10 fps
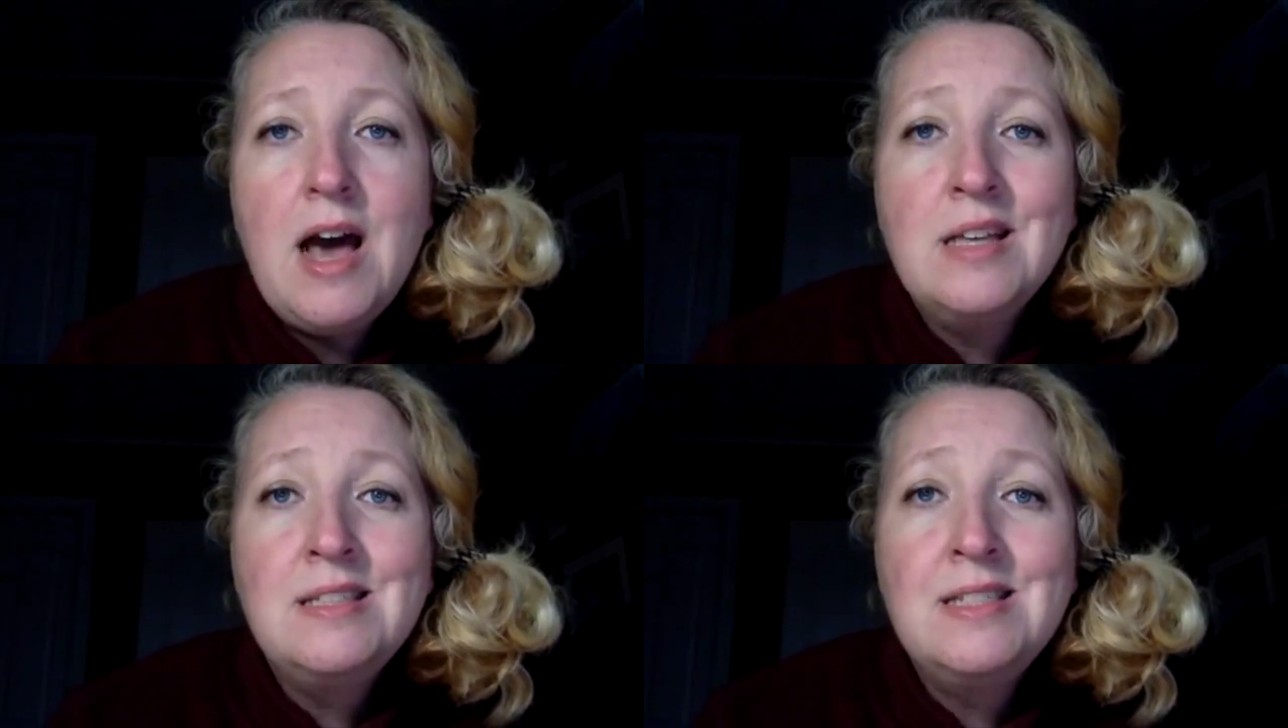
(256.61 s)

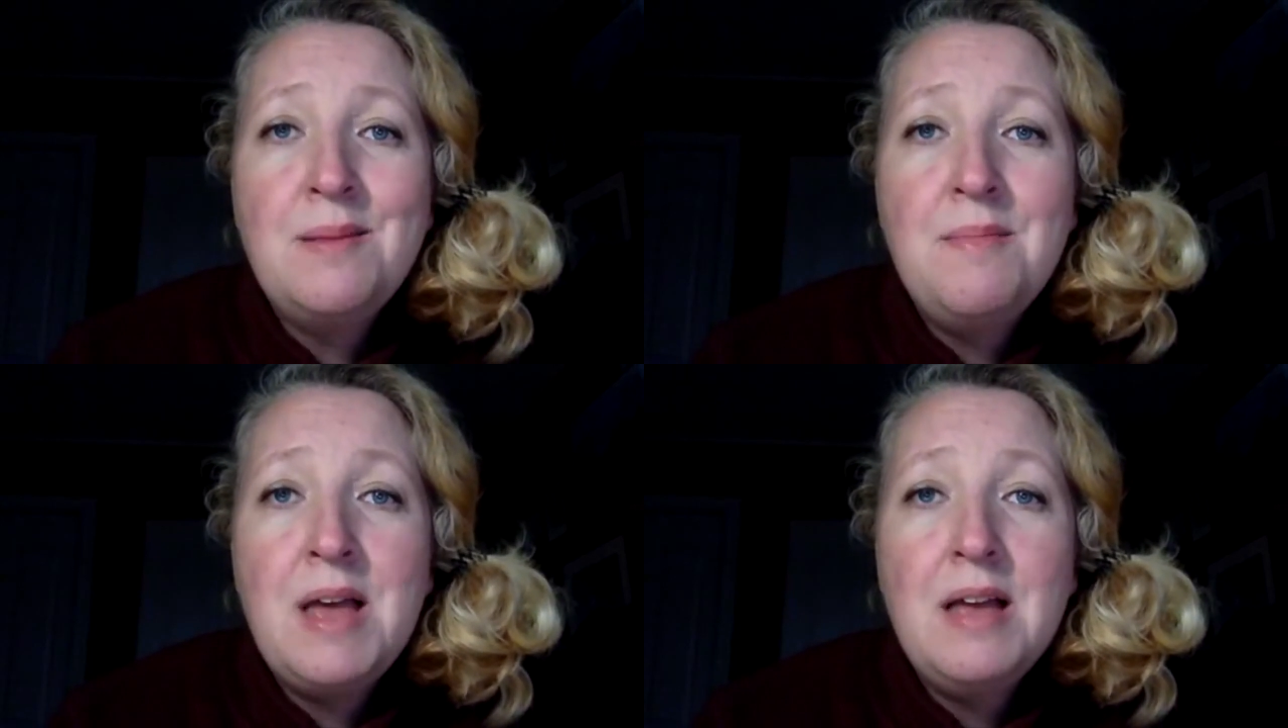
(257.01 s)

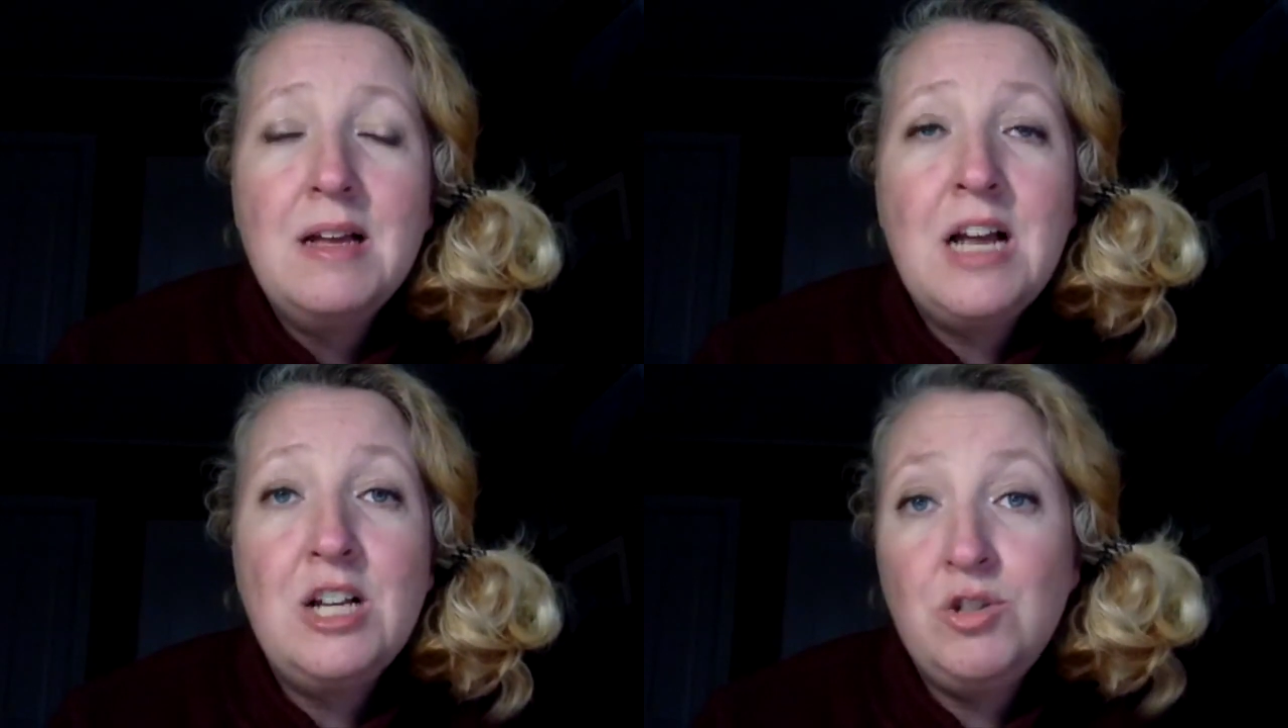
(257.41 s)
Some
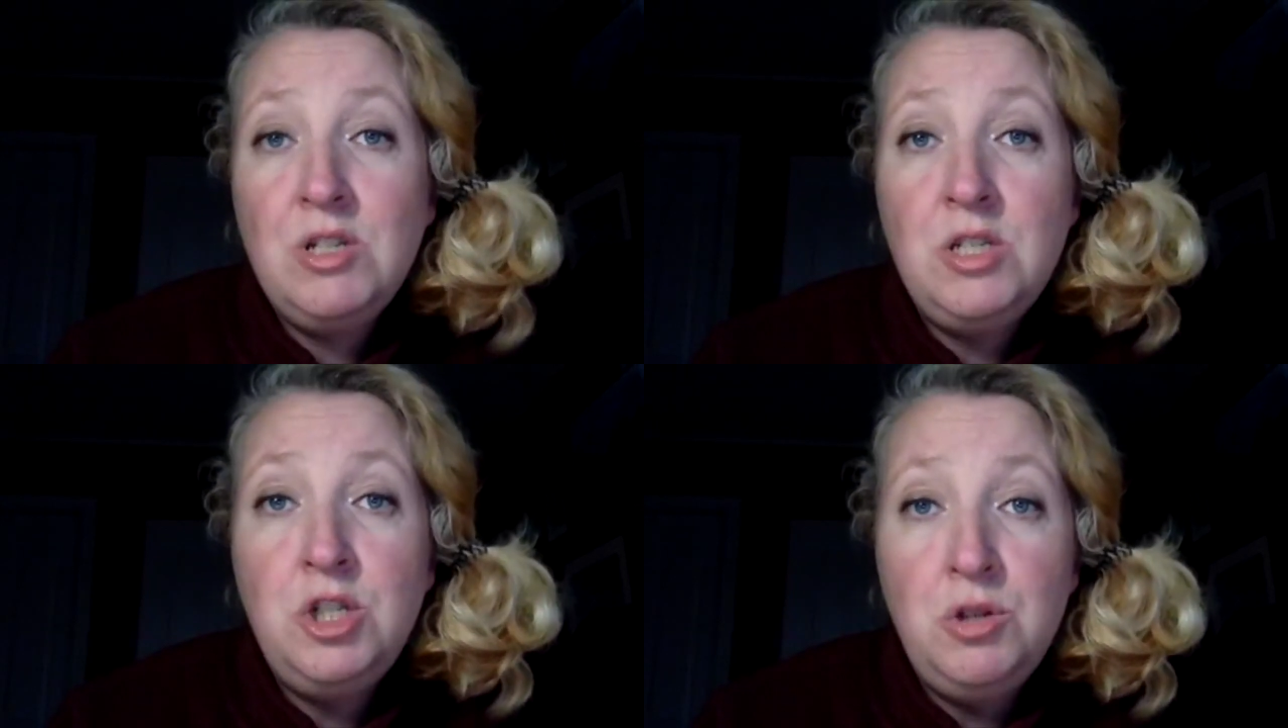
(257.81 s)

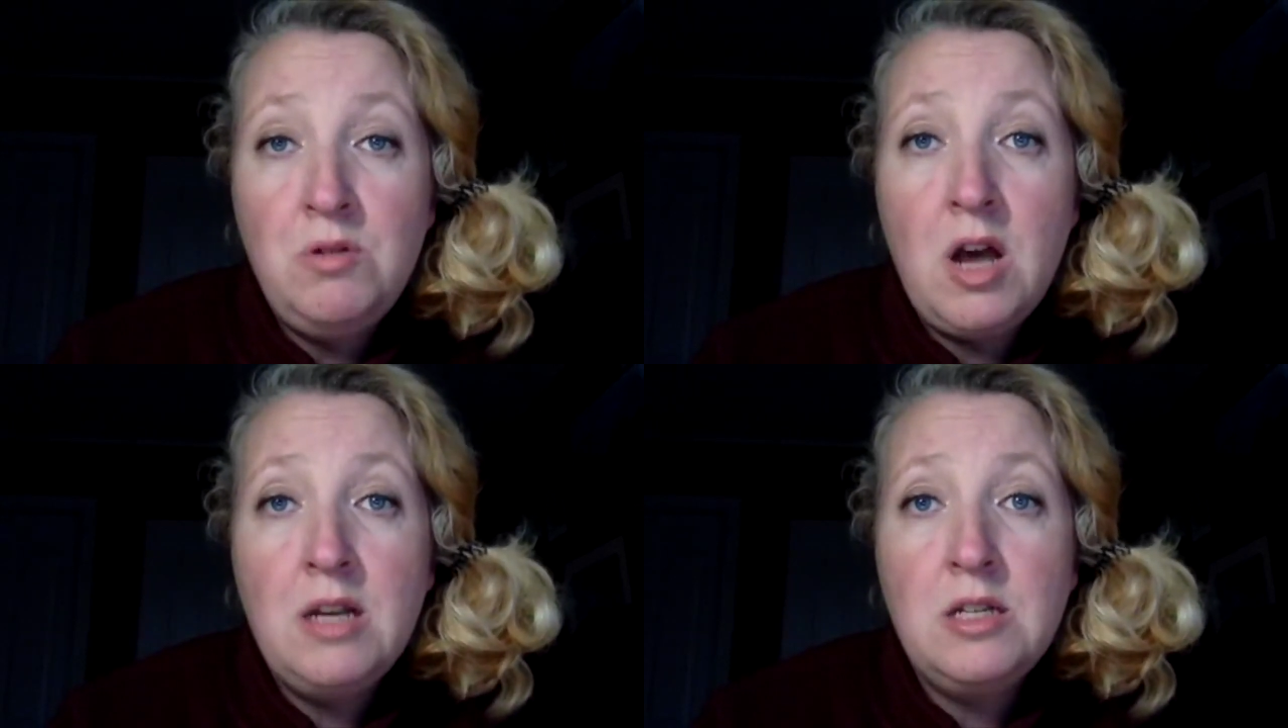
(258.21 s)
countries do
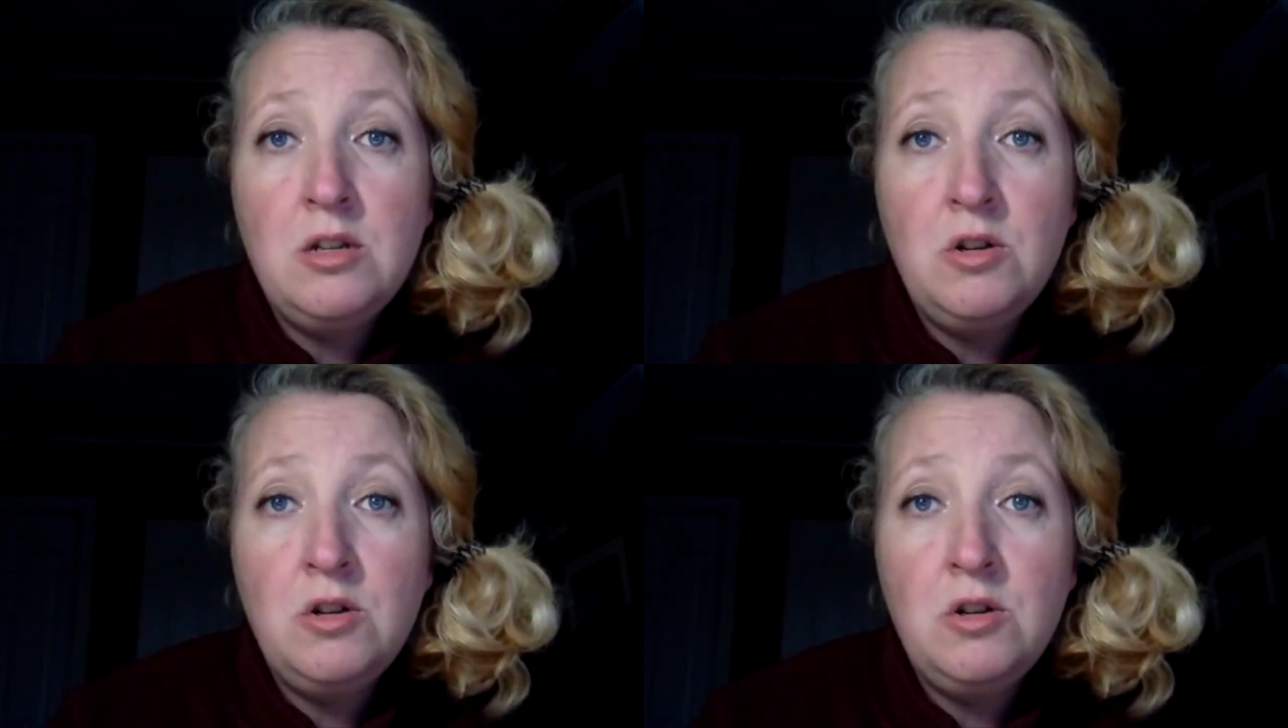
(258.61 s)
not